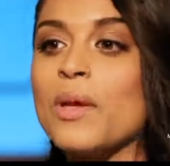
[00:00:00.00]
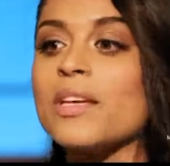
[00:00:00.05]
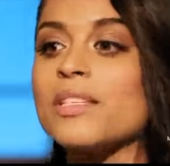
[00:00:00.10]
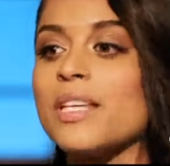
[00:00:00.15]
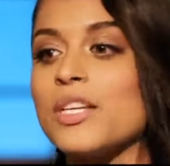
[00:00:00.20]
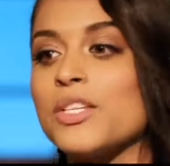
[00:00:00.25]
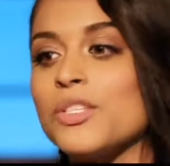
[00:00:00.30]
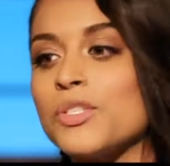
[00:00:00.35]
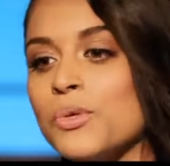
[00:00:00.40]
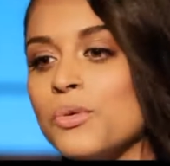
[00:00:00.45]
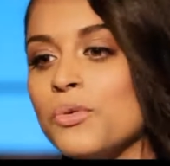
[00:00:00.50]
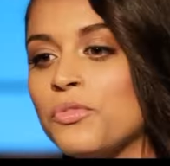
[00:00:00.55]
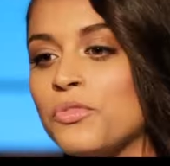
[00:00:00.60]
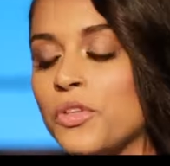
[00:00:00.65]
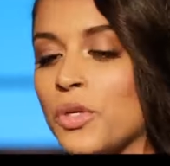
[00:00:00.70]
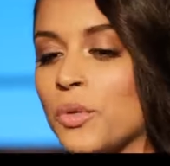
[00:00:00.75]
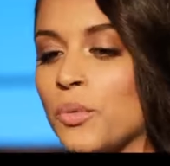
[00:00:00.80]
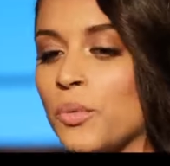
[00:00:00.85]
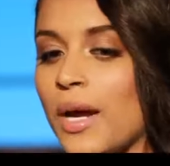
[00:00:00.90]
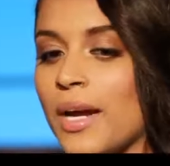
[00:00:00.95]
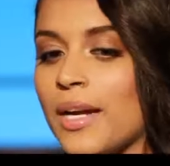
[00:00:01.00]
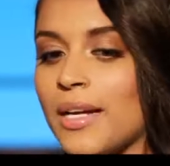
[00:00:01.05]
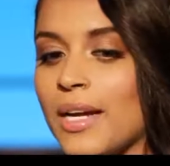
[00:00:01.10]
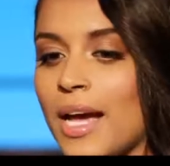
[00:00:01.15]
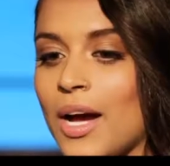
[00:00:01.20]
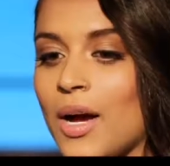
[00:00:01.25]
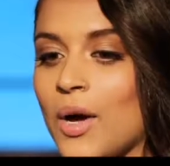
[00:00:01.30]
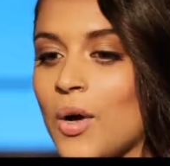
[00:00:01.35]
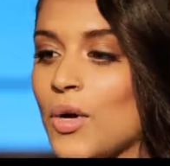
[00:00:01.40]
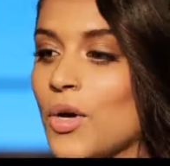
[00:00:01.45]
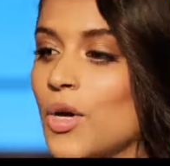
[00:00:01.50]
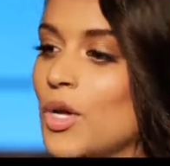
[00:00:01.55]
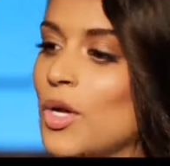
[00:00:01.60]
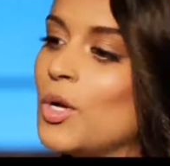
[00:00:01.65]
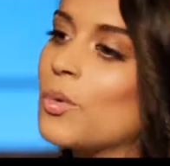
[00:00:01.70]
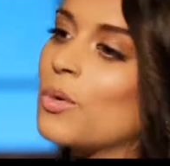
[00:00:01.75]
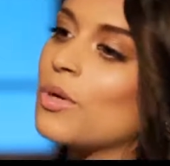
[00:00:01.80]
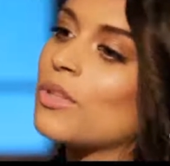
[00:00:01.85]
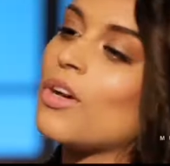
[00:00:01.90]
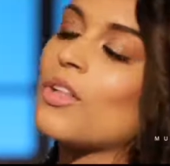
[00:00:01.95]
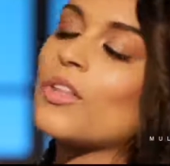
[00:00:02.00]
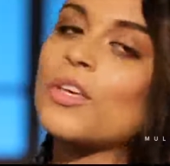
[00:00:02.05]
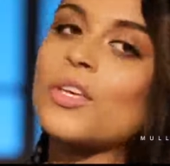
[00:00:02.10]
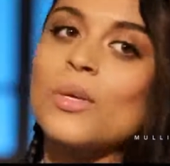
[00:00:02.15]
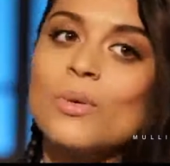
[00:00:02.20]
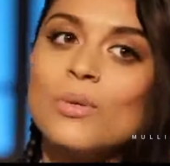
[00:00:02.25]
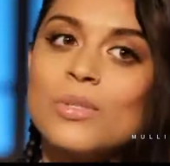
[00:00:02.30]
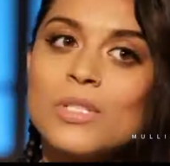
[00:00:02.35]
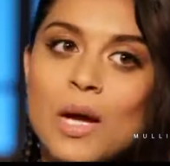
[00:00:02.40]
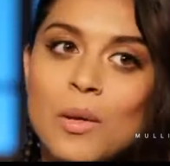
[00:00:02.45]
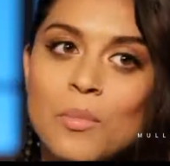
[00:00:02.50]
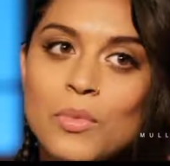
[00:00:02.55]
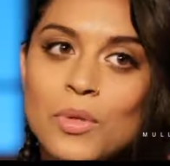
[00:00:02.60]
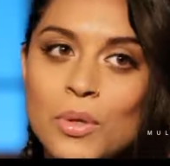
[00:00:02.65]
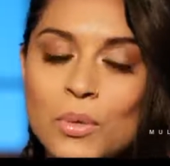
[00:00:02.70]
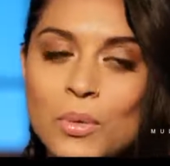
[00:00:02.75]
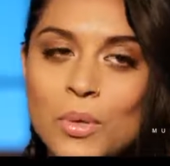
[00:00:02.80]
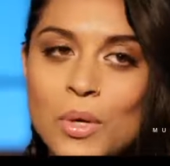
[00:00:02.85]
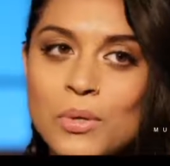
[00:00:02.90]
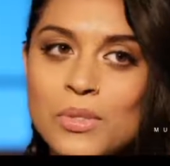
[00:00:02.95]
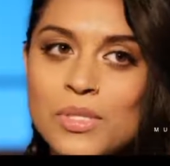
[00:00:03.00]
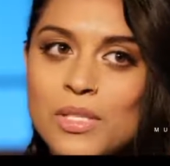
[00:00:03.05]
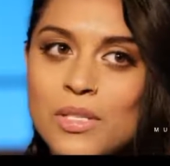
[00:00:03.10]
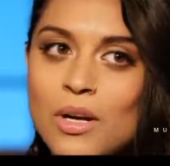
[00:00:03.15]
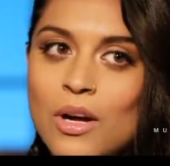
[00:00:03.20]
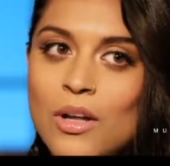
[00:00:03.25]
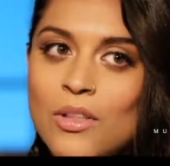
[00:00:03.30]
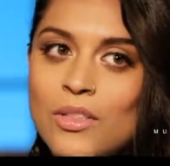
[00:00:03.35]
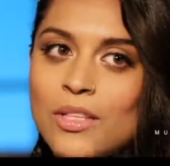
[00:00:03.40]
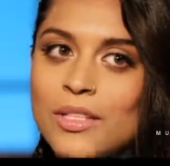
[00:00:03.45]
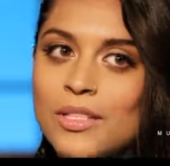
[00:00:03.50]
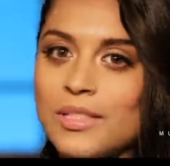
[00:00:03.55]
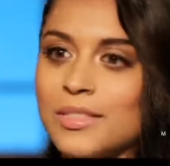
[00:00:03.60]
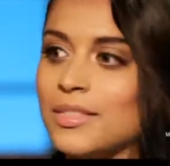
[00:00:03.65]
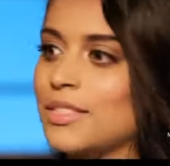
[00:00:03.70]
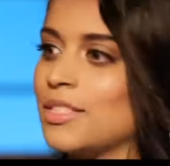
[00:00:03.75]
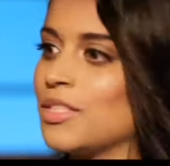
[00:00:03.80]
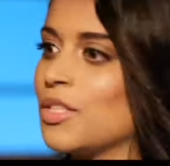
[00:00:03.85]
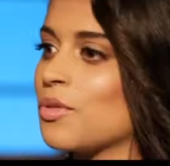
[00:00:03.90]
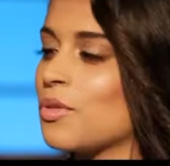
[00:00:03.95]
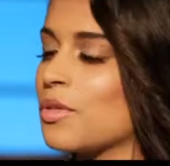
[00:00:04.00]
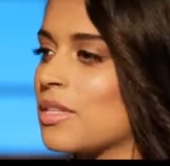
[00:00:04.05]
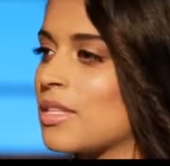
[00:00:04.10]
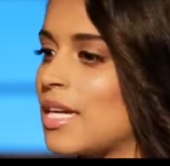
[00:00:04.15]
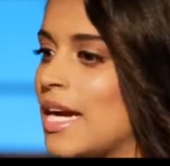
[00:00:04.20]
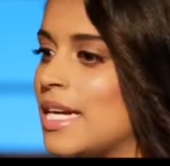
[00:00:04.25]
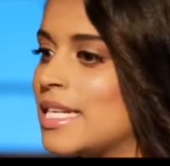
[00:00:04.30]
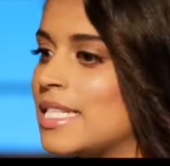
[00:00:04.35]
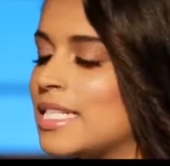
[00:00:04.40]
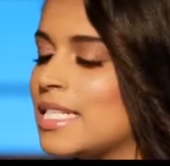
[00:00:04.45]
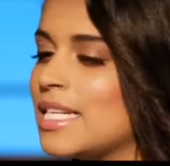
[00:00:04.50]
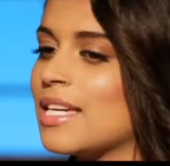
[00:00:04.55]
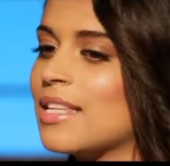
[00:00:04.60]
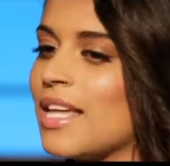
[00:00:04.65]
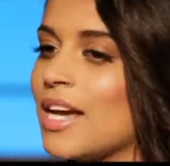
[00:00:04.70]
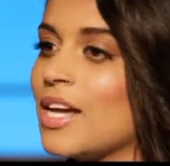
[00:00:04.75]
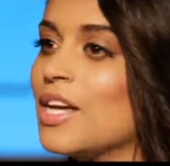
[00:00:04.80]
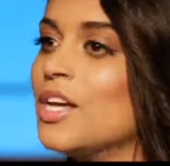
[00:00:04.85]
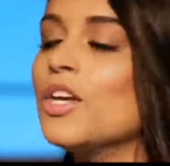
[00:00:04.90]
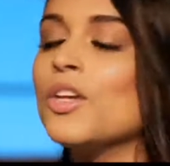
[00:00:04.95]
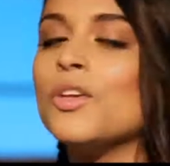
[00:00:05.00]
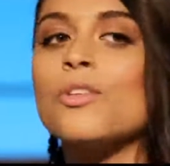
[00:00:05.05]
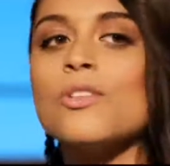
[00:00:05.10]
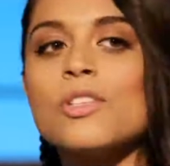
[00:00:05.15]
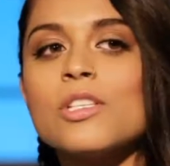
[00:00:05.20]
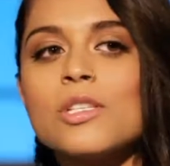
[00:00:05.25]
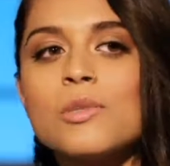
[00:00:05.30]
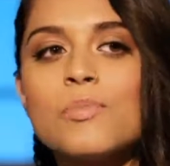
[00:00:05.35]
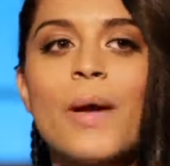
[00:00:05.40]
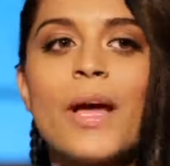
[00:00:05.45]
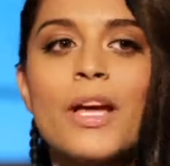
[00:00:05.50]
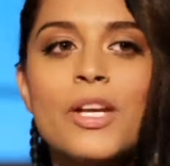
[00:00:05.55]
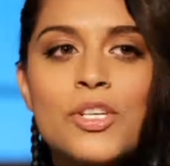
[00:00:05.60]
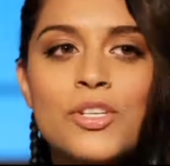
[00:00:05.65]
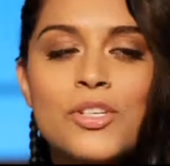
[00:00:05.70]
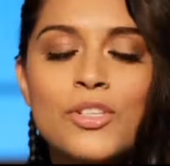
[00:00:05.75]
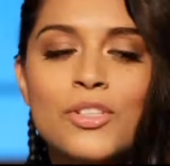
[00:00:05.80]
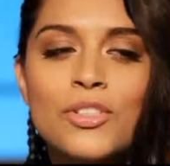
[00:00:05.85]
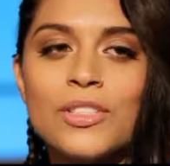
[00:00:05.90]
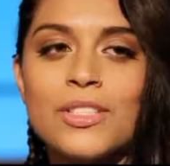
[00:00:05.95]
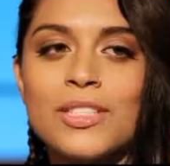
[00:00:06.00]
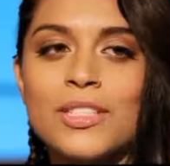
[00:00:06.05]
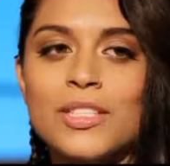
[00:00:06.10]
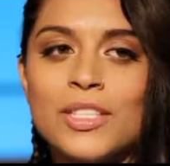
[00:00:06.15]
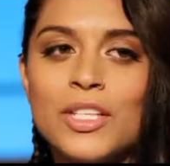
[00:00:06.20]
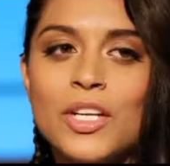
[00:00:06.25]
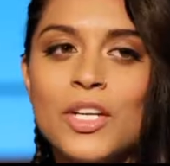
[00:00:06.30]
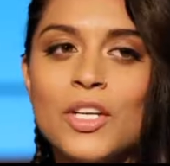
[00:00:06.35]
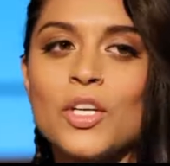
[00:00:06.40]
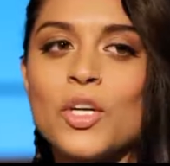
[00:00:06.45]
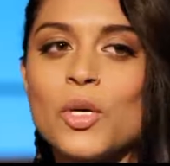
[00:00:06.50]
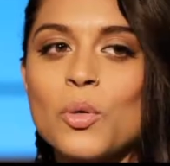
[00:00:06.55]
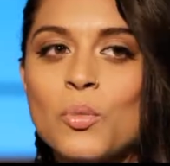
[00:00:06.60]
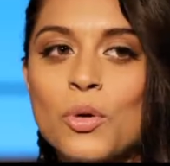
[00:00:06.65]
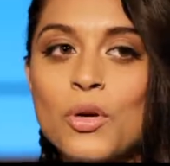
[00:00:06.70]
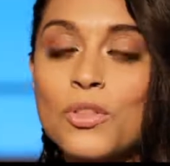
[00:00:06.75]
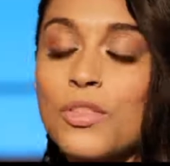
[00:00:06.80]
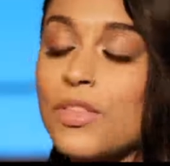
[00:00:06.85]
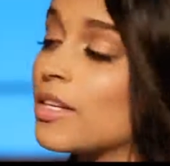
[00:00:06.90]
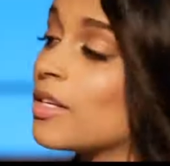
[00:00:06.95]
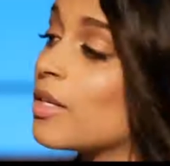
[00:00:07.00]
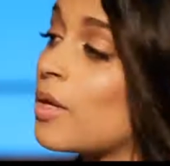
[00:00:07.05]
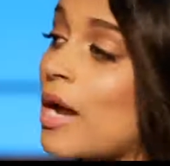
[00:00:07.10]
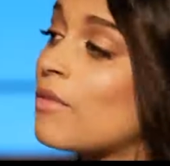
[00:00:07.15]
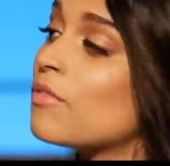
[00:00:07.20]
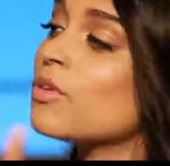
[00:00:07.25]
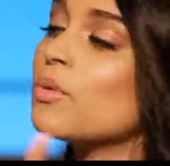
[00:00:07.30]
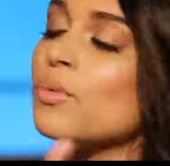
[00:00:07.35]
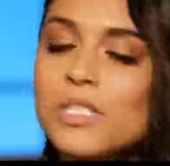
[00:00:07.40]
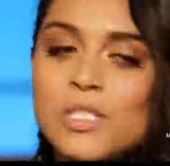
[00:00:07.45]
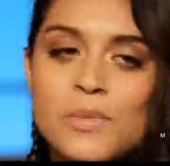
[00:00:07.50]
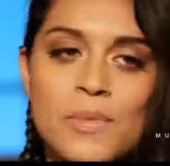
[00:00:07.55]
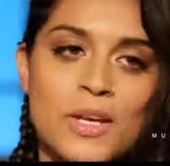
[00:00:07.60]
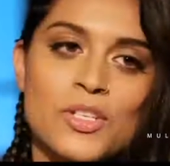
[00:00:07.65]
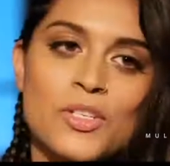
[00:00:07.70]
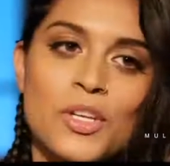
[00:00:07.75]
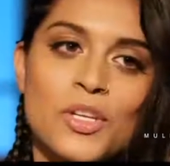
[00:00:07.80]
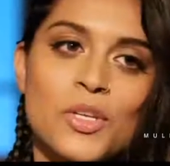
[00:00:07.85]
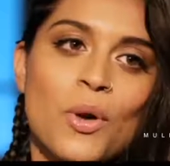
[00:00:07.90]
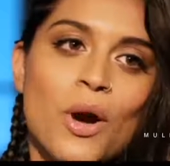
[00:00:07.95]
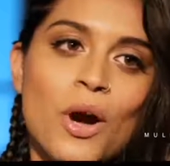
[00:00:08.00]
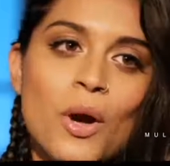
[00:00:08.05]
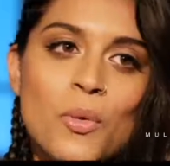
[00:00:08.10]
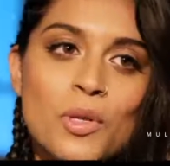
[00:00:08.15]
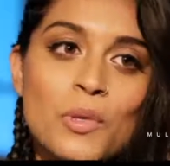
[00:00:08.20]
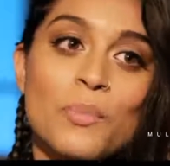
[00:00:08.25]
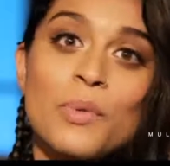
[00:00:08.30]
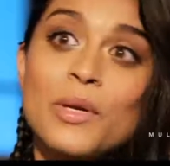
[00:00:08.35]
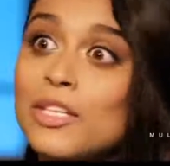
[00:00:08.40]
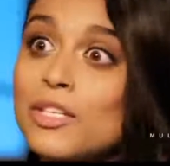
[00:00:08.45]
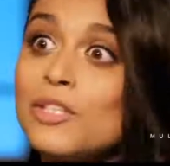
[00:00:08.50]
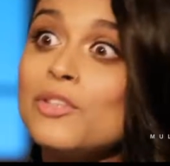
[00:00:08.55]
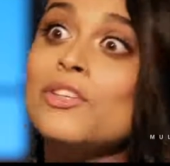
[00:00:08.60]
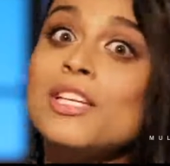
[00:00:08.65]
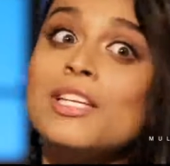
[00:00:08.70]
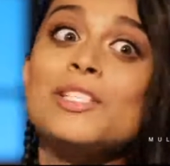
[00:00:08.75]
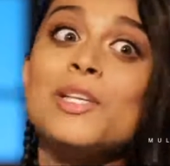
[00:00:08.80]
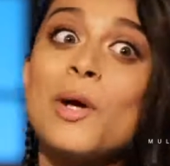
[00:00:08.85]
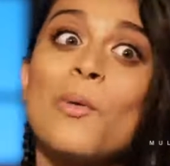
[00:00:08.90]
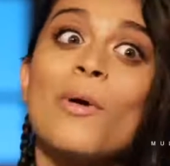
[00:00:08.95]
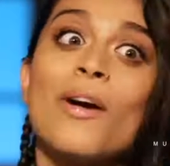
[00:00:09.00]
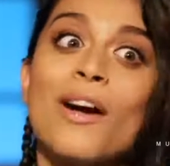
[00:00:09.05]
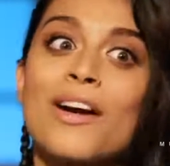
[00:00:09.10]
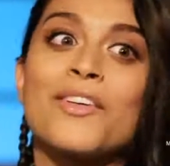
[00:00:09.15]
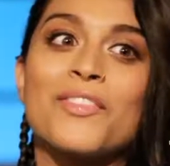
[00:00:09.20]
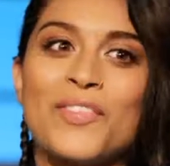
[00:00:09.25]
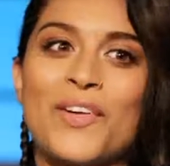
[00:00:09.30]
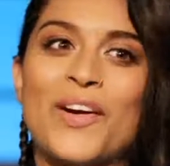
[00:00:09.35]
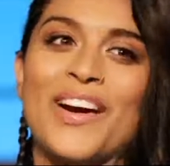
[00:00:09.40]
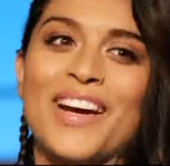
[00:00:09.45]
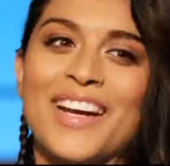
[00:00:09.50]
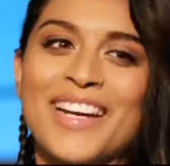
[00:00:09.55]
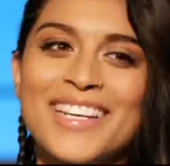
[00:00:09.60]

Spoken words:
because I do fear right now, with all the cute Tumblr quotes and all the, the idea that you're special and you're worth it. Everyone's special and you are worth it, but you need to work for